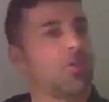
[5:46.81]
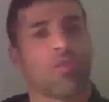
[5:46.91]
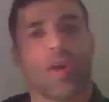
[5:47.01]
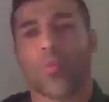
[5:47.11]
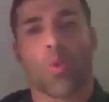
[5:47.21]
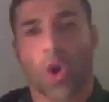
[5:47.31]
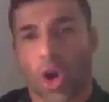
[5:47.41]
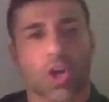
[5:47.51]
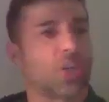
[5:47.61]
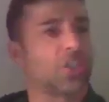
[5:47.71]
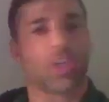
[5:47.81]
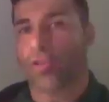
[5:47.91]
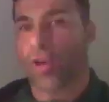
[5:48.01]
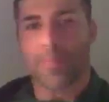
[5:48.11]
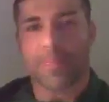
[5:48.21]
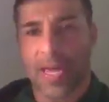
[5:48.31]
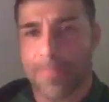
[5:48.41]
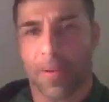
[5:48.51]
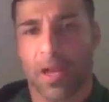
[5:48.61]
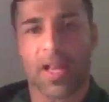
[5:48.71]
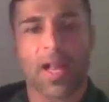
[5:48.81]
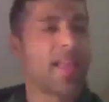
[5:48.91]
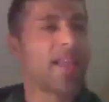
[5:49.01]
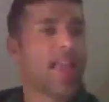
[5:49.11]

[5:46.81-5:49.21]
they're great workers, they're great people,